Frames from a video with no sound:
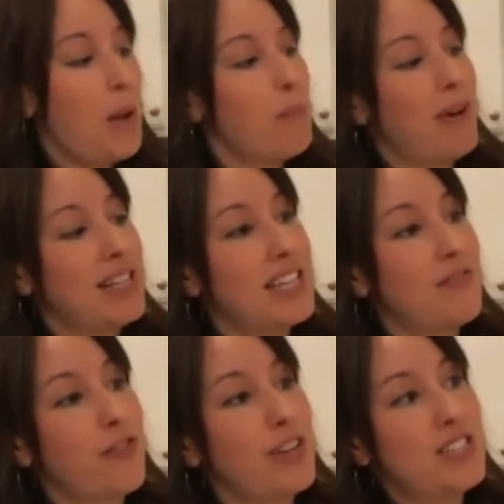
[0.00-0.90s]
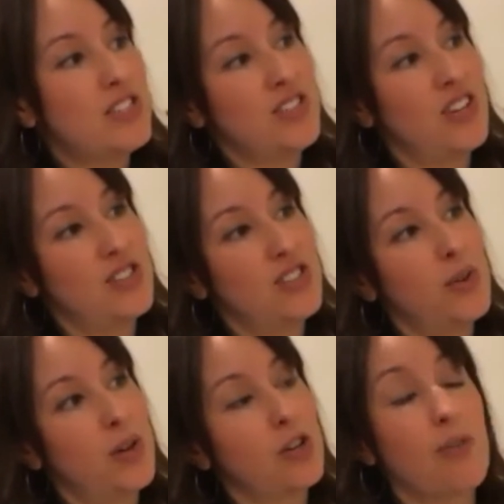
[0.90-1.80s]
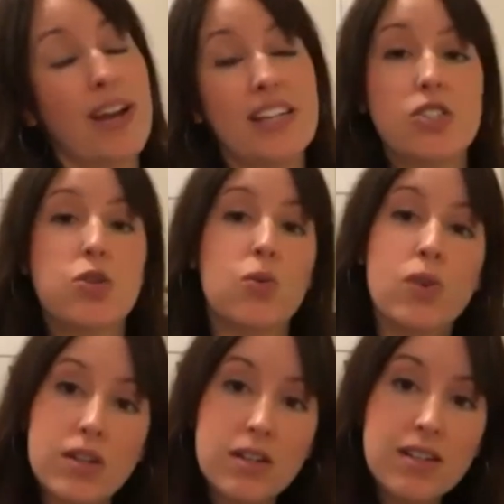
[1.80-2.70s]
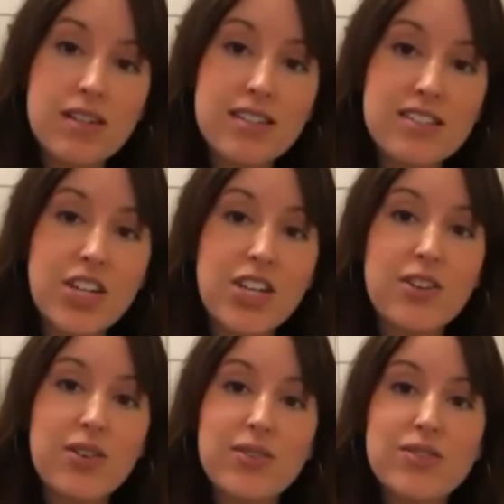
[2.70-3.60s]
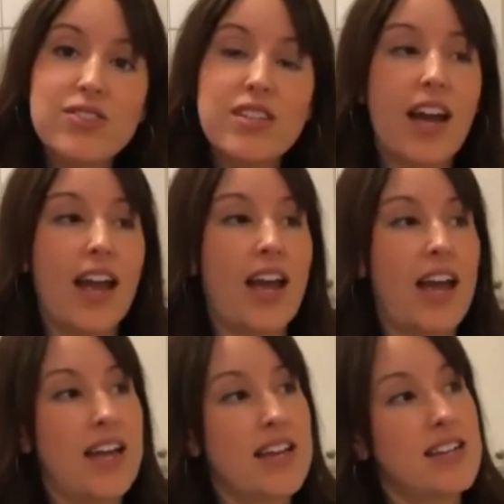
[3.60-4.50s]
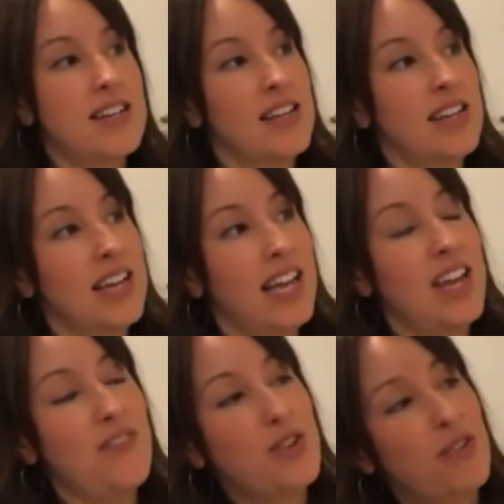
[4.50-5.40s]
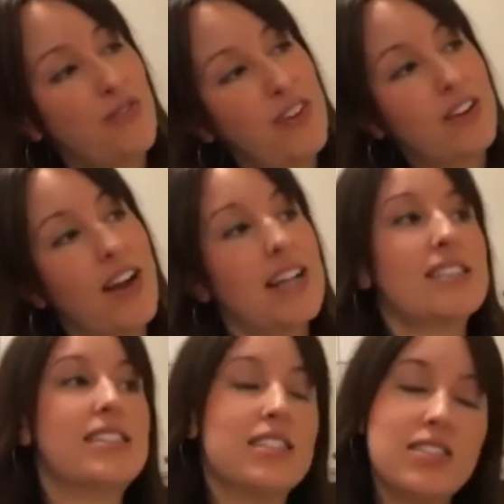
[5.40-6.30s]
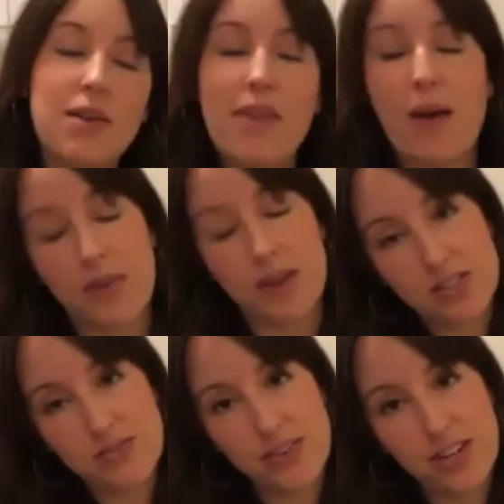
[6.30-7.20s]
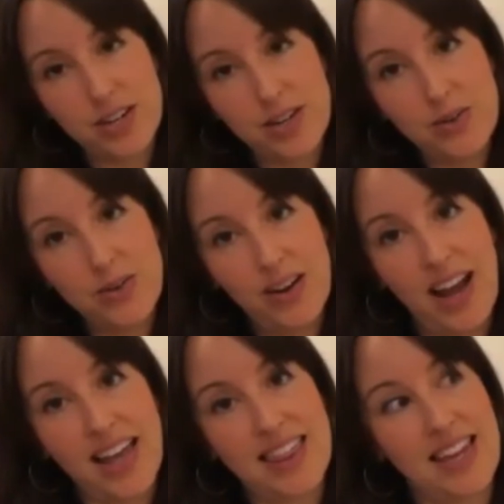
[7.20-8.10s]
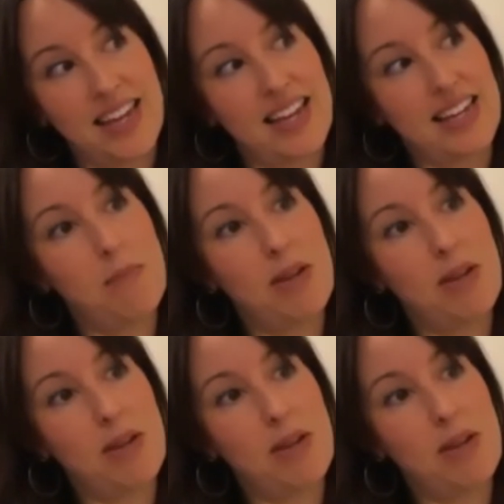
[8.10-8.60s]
but the freezer is also a great tool to use. And if you can figure out a system that works for you, I think it can be